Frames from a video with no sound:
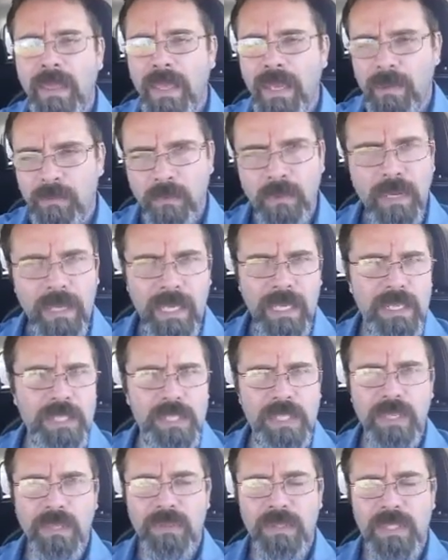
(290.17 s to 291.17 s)
And I'm really going
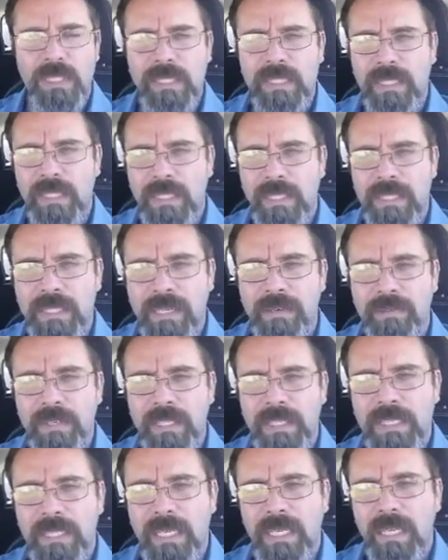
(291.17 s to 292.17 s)
to show this
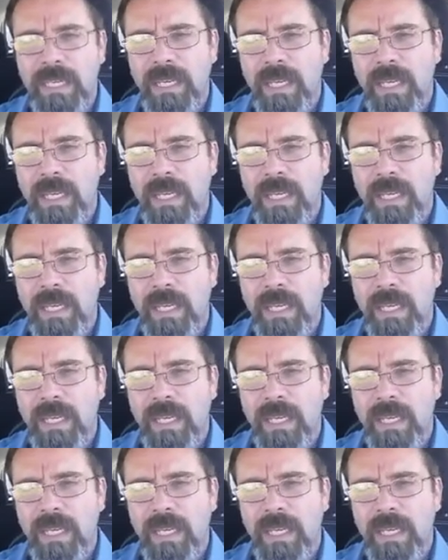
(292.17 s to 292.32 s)
evidence.